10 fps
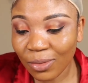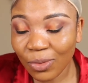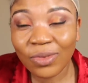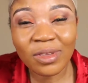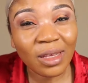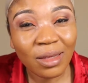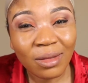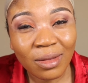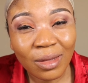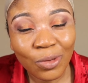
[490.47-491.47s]
You
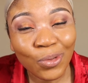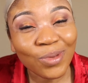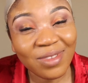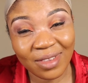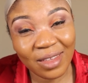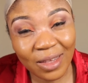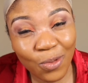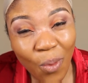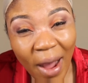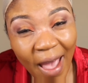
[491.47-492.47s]
see
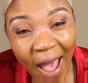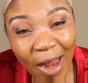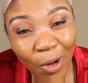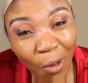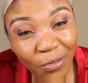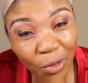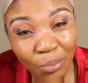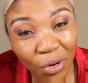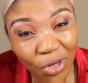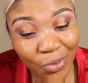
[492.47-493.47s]
why I love the
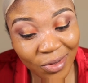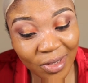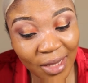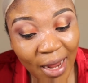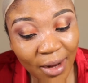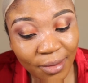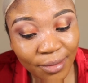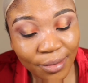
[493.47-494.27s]
brush? You see that?